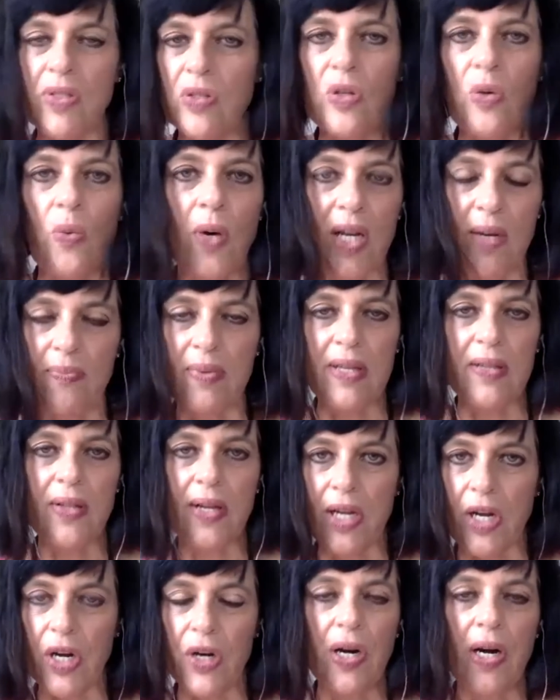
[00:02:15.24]
want to be
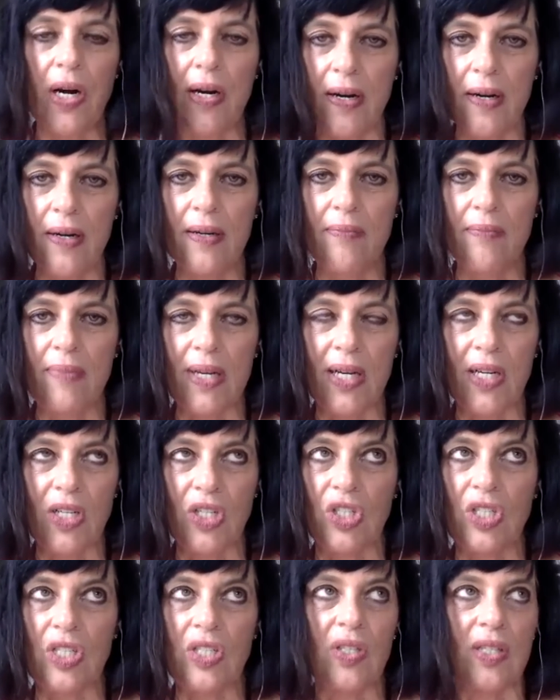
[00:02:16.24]
like her because
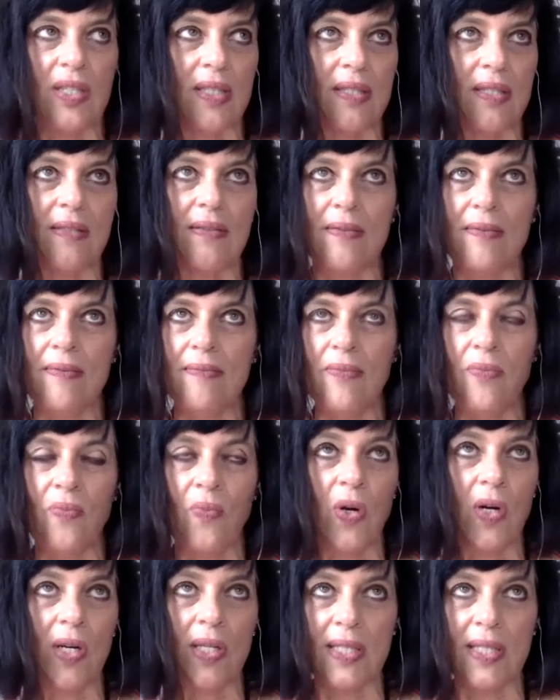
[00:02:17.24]
she just
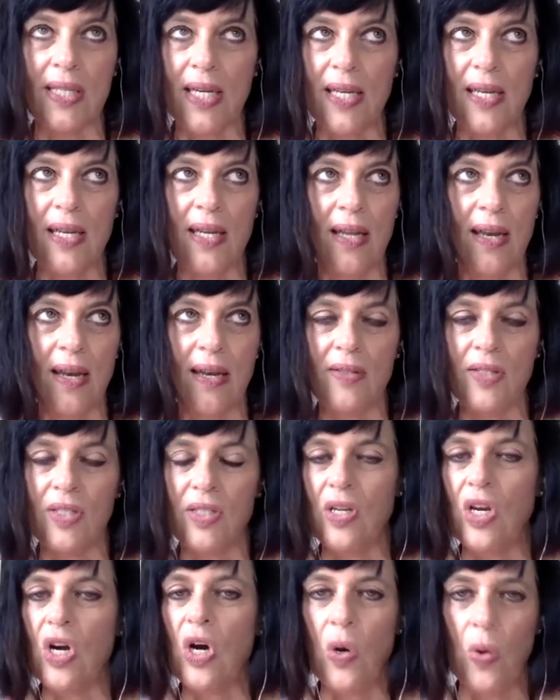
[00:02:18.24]
works it and
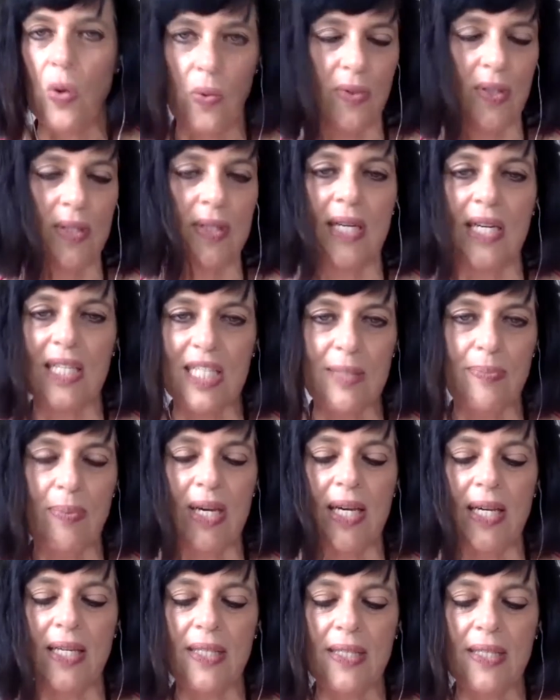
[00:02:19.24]
she owns that space.